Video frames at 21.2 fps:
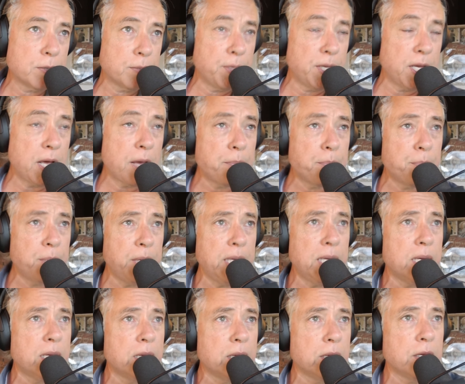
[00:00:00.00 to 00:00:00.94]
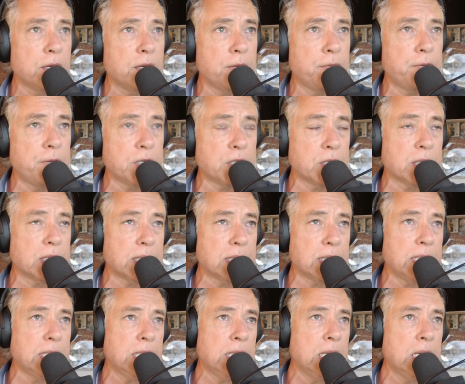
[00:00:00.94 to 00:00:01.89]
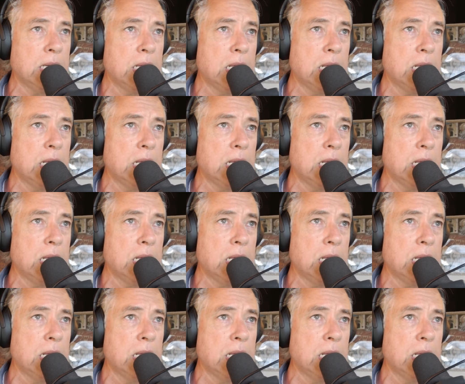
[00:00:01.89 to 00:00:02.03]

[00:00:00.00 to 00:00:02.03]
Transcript: to be at peak efficiency